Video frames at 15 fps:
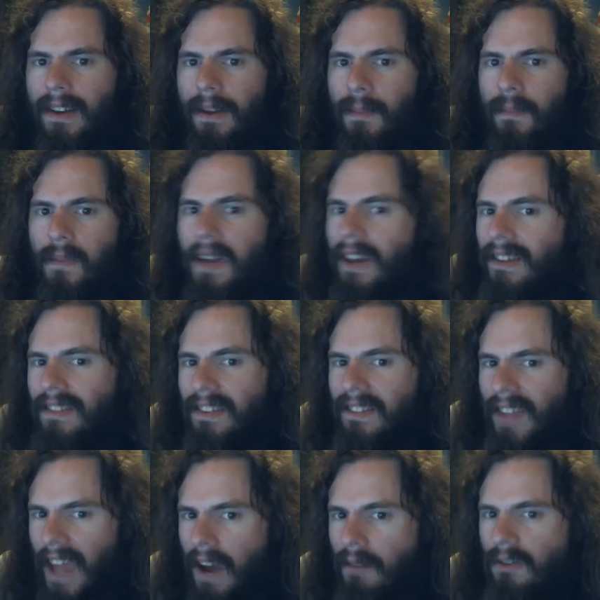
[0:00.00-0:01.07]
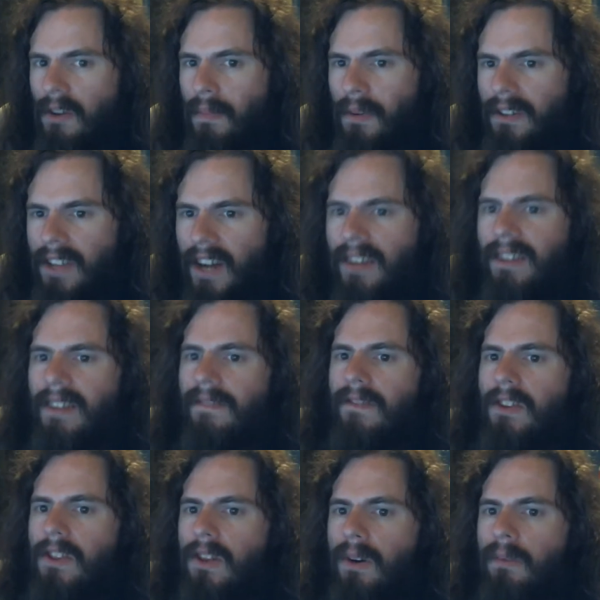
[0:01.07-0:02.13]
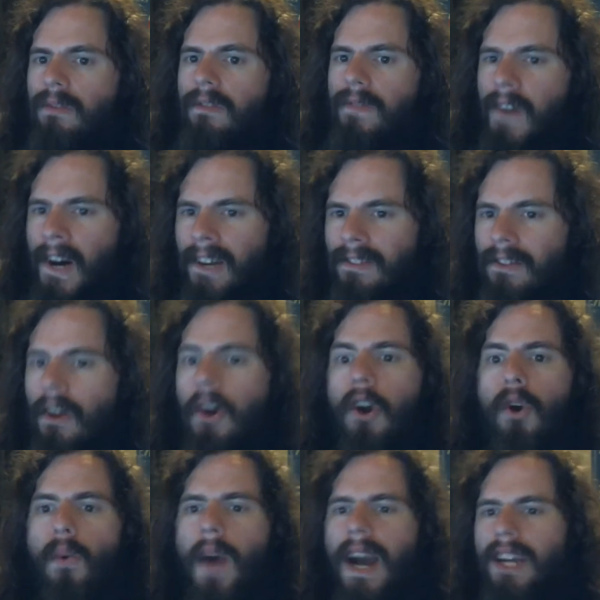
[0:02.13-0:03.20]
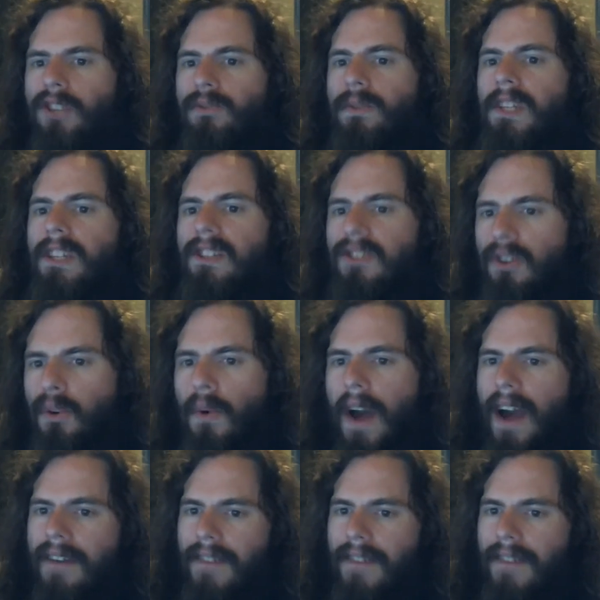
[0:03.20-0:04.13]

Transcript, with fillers: Because it's counterproductive to those of us who actually do have